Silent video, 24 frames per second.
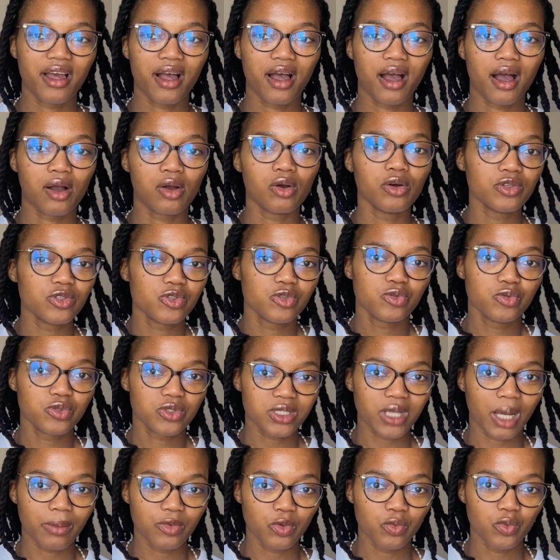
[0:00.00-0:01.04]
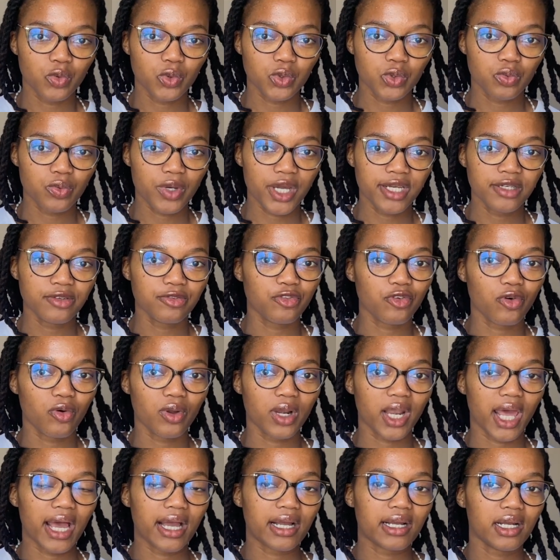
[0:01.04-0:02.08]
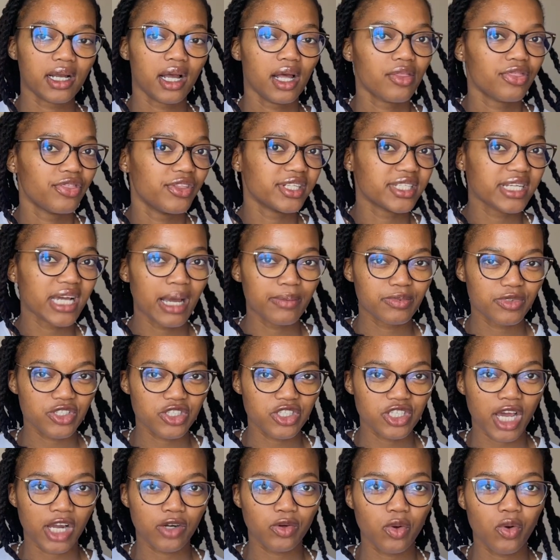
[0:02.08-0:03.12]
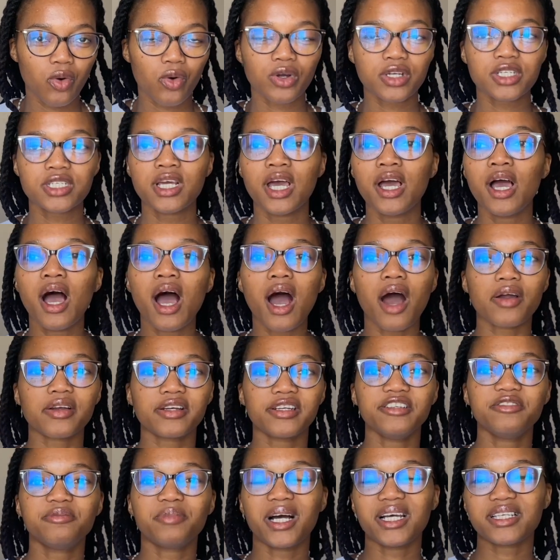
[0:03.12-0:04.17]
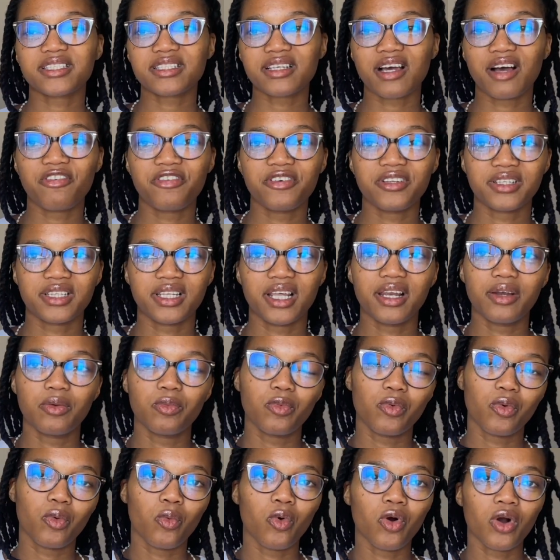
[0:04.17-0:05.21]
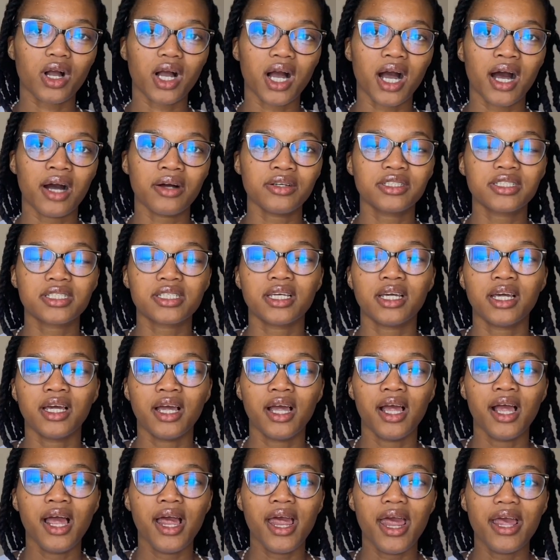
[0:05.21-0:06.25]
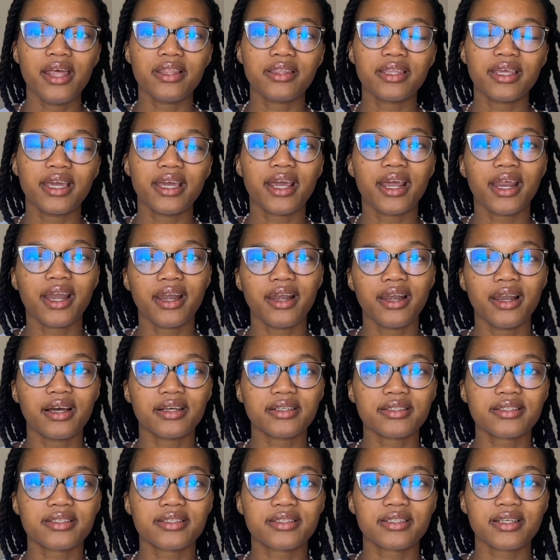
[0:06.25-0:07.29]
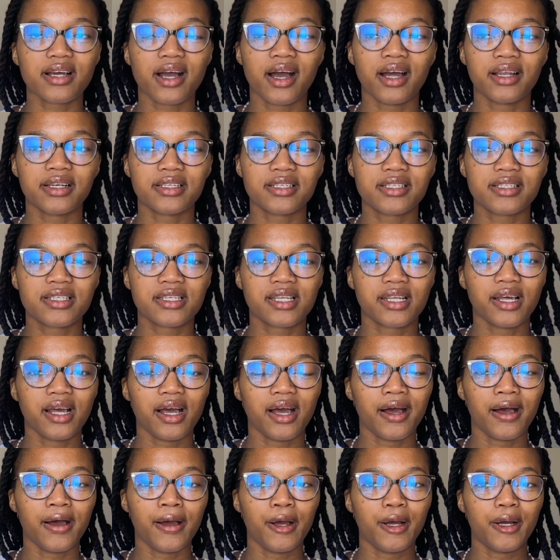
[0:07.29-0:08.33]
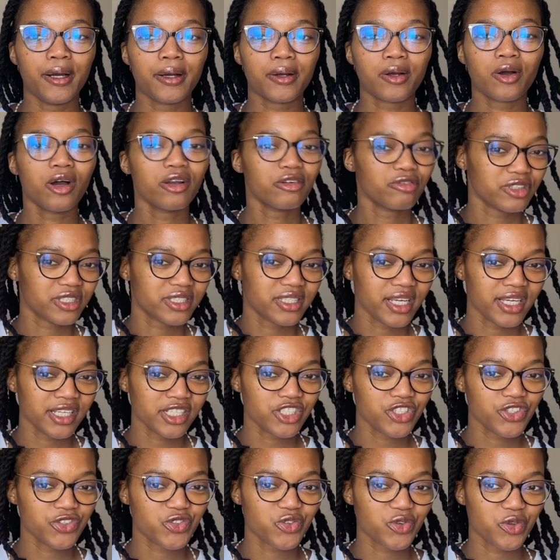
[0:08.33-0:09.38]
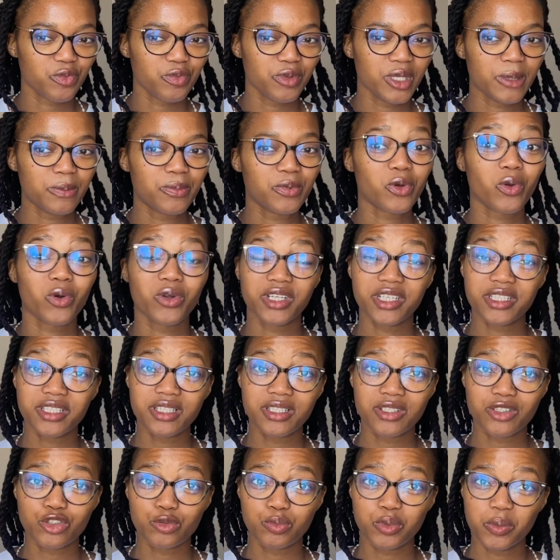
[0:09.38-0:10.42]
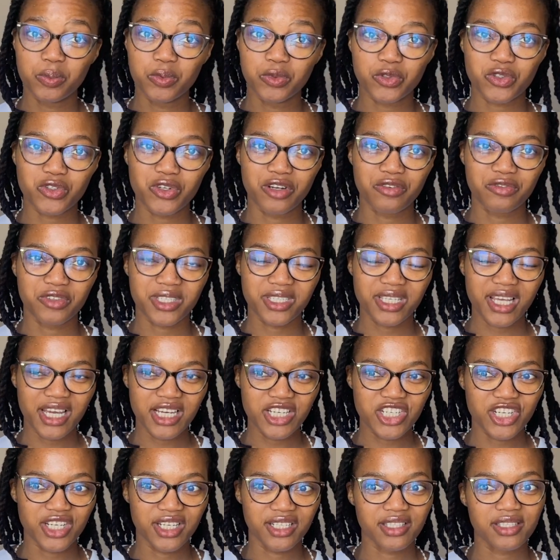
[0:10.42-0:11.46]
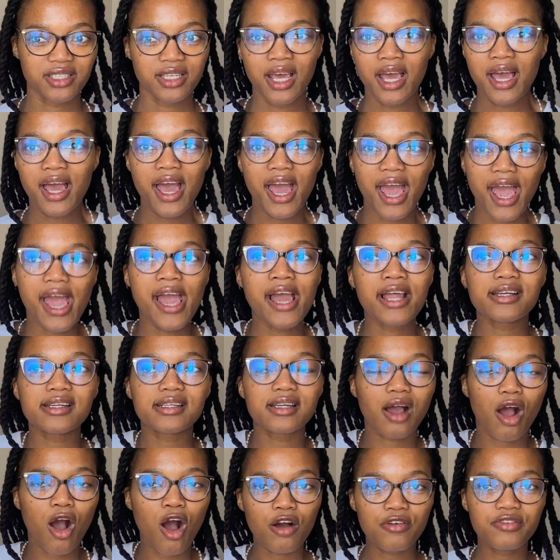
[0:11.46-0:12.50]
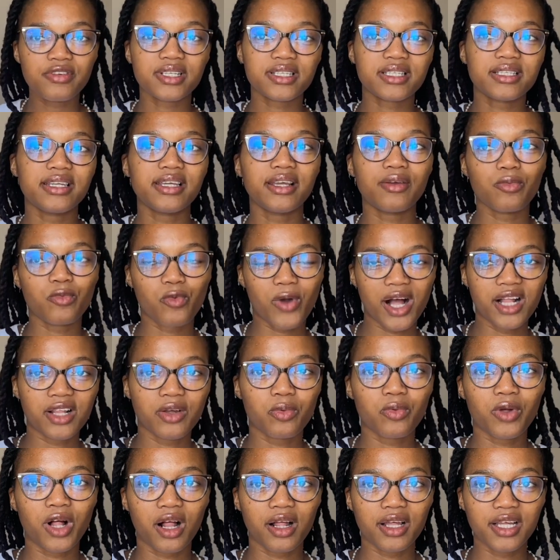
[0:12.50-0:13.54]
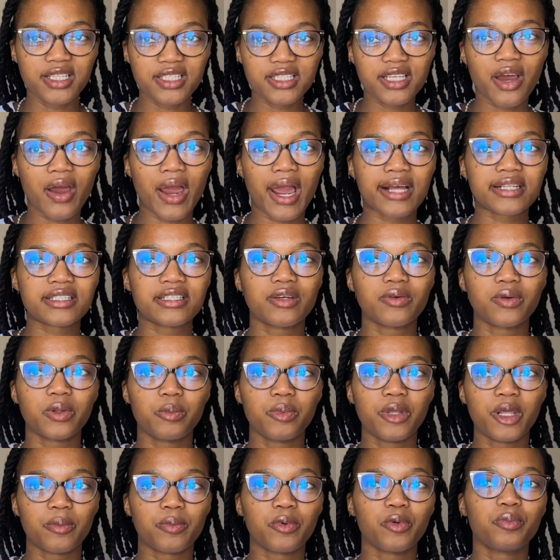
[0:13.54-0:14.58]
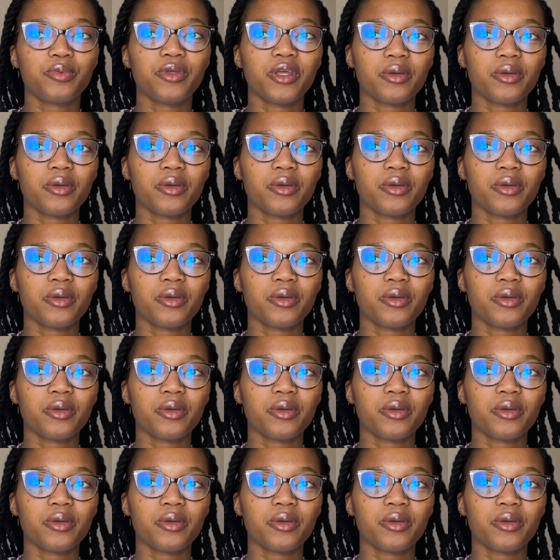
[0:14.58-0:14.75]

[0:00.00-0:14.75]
because some would wait for like the time to start court. I'll leave my stuff and then walk out and then start conversations with people or listen to people's conversations. And obviously while interacting with people